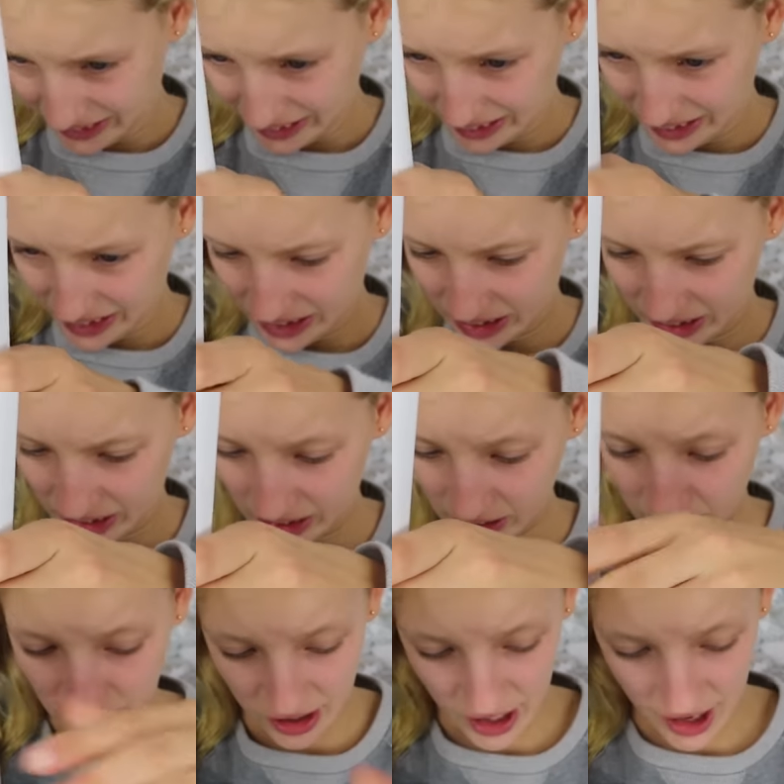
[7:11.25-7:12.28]
Ugh. Ah!
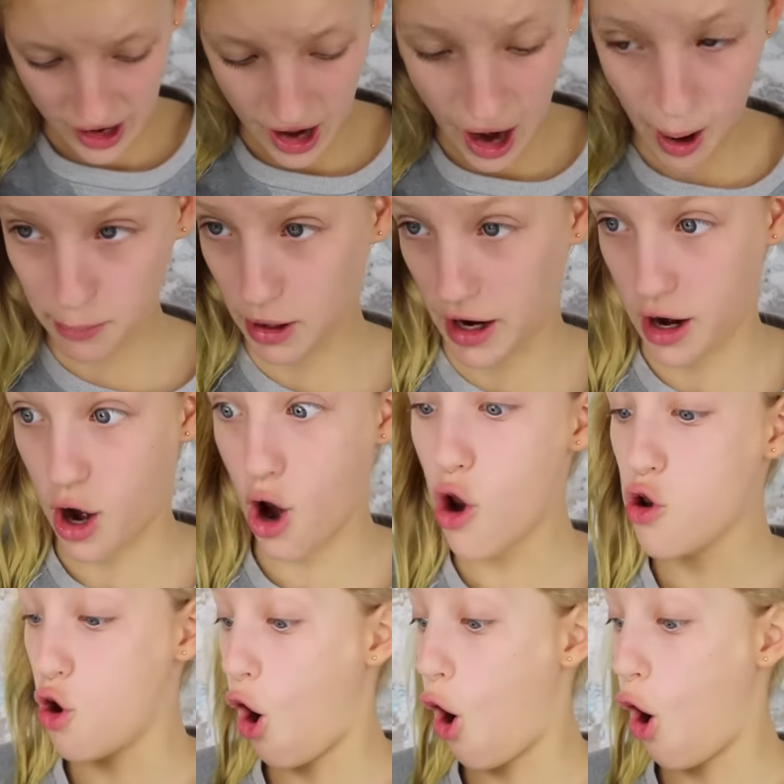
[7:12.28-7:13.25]
Okay, I'm done.